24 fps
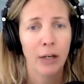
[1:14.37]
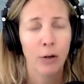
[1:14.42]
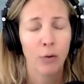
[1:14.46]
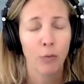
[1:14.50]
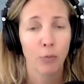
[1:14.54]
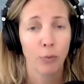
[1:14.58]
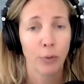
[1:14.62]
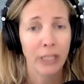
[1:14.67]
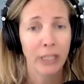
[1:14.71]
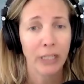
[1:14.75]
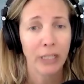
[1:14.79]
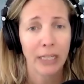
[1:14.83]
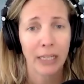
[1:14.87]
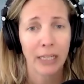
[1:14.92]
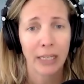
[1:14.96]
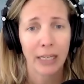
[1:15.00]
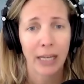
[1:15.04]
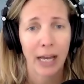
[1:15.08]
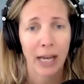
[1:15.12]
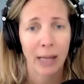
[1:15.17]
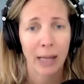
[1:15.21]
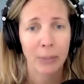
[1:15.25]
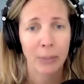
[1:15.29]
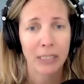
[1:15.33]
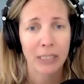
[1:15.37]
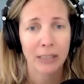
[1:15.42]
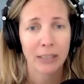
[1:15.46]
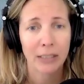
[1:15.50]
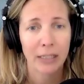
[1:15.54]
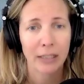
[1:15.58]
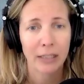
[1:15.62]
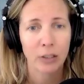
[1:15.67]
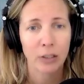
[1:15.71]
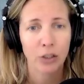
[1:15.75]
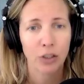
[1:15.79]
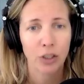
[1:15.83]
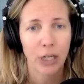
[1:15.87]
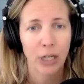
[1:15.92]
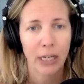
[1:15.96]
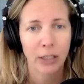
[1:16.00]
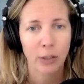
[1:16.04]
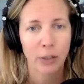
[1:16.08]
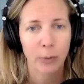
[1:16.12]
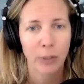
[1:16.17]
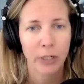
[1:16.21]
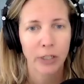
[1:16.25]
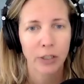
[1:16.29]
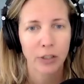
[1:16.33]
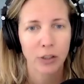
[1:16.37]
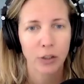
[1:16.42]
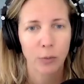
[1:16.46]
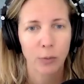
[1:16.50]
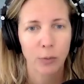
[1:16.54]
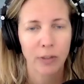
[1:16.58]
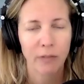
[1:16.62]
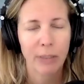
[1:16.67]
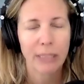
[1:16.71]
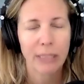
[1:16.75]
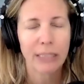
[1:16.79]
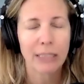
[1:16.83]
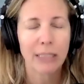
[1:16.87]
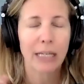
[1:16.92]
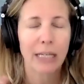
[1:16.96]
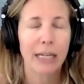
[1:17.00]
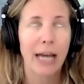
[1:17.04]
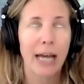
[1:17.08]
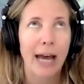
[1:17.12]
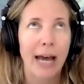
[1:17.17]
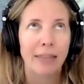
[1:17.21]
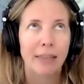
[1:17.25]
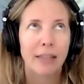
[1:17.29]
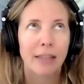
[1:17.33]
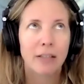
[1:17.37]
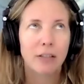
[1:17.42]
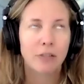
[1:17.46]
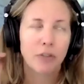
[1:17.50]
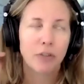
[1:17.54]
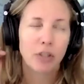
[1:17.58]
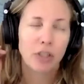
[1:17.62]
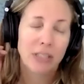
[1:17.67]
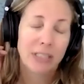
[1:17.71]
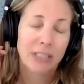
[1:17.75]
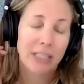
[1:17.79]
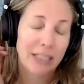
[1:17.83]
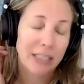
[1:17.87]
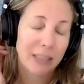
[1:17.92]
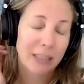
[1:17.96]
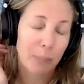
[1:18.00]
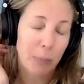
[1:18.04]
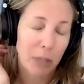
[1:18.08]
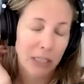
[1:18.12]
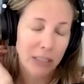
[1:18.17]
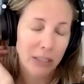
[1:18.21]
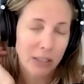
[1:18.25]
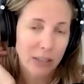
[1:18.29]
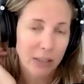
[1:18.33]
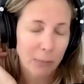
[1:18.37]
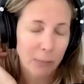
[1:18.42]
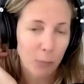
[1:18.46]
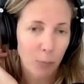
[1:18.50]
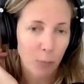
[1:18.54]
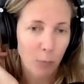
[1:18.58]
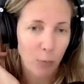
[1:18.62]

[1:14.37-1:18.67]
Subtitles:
Really, I mean, since January, so we've been at this for 6 months.